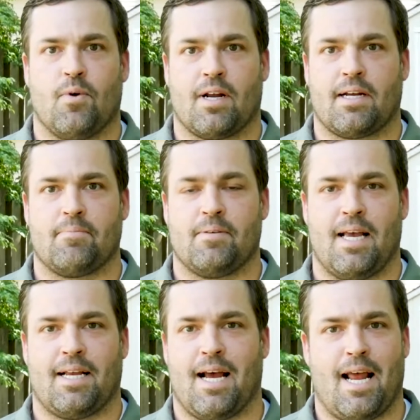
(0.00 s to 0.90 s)
want to
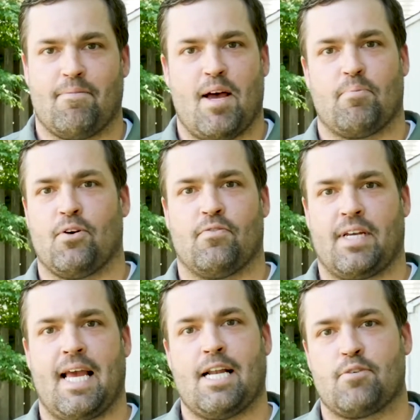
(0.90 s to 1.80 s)
kind of have that
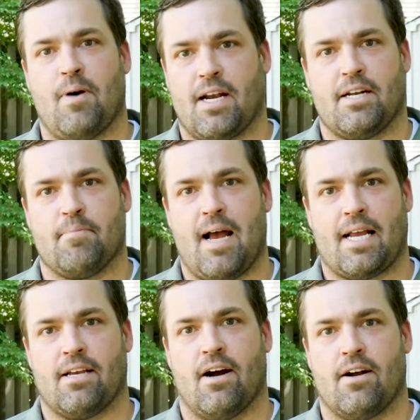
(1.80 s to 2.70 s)
perfect catch spot in your
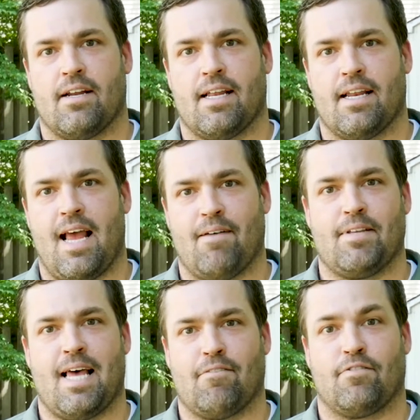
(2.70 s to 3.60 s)
backyard, and
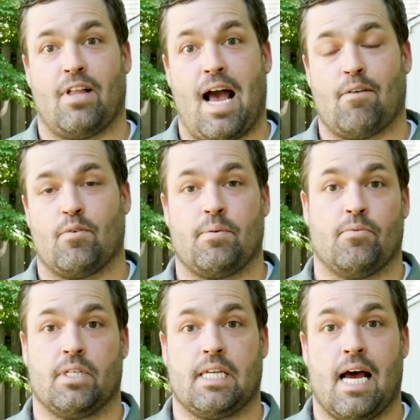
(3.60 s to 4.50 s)
having that flat would be
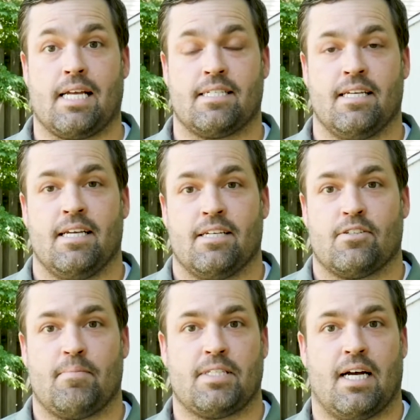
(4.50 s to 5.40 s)
really nice.
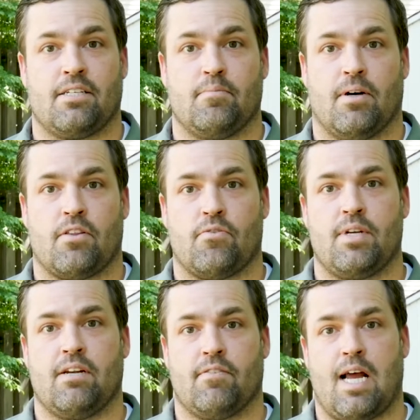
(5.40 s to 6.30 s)
So I'm going to talk to you about
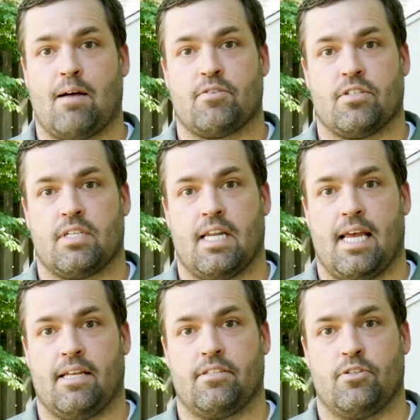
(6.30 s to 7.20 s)
3 different options
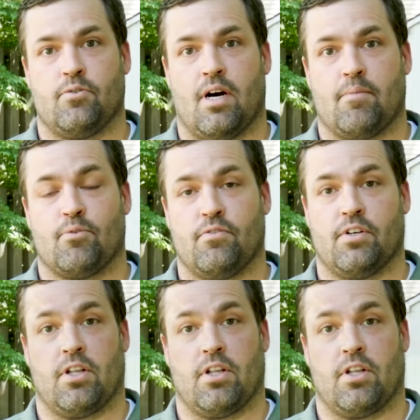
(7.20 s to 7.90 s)
today to improve your